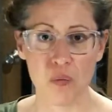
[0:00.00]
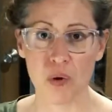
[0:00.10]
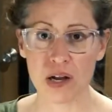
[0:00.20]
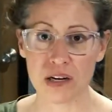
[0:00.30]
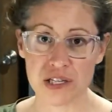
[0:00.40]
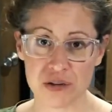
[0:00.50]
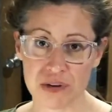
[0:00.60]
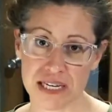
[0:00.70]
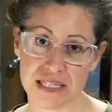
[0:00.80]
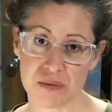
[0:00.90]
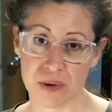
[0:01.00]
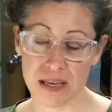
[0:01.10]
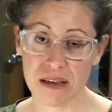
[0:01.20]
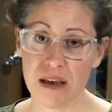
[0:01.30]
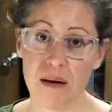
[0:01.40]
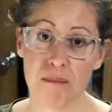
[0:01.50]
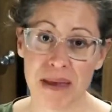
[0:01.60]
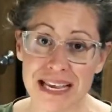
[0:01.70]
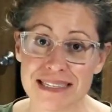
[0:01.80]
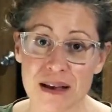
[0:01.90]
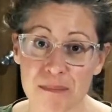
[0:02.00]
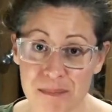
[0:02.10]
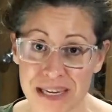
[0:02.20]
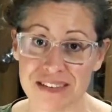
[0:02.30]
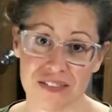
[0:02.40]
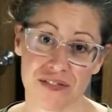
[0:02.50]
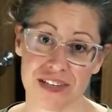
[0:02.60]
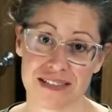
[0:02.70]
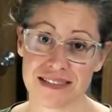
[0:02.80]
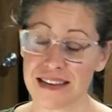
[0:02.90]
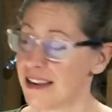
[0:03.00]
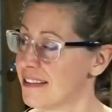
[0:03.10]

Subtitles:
1 or 2 nights a week makes a big difference.